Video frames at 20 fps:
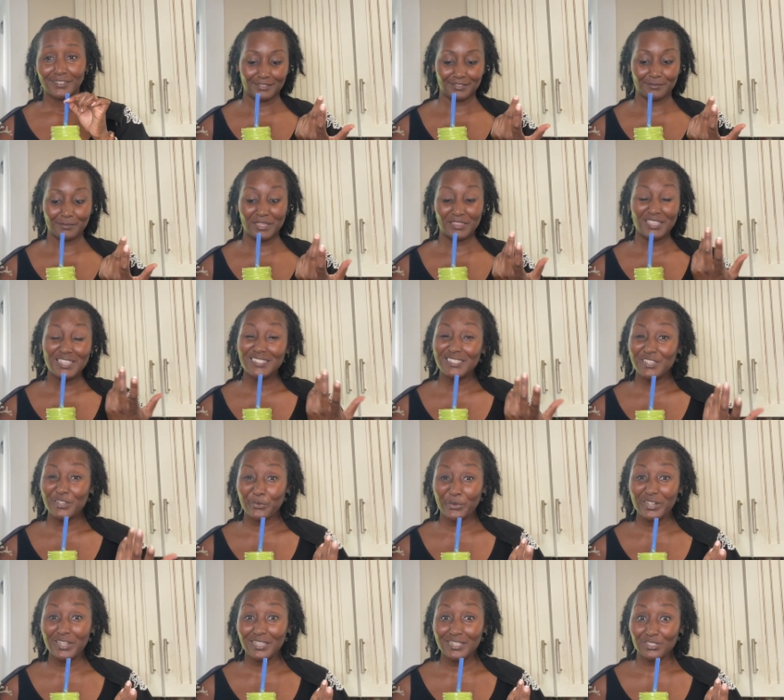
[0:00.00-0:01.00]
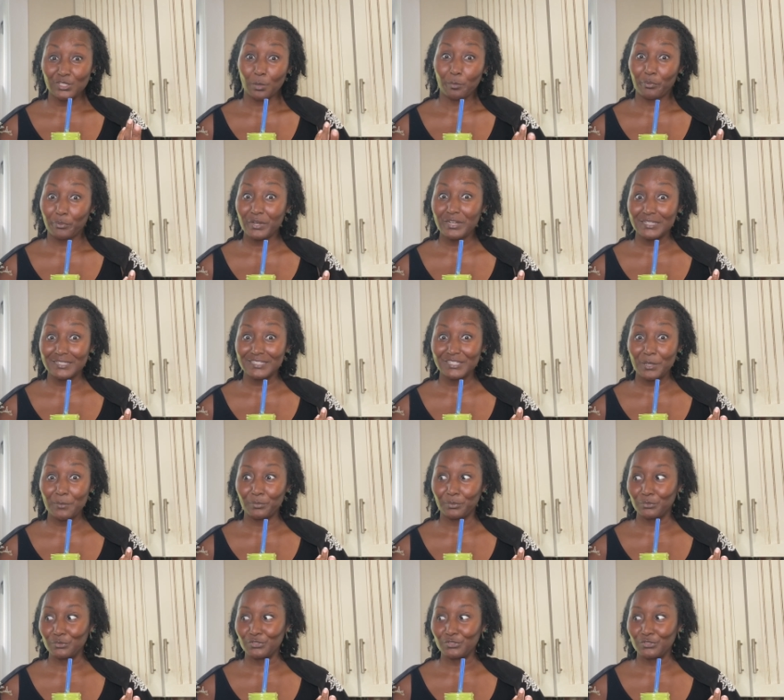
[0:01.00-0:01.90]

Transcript: I mean, these ingredients are pretty simple,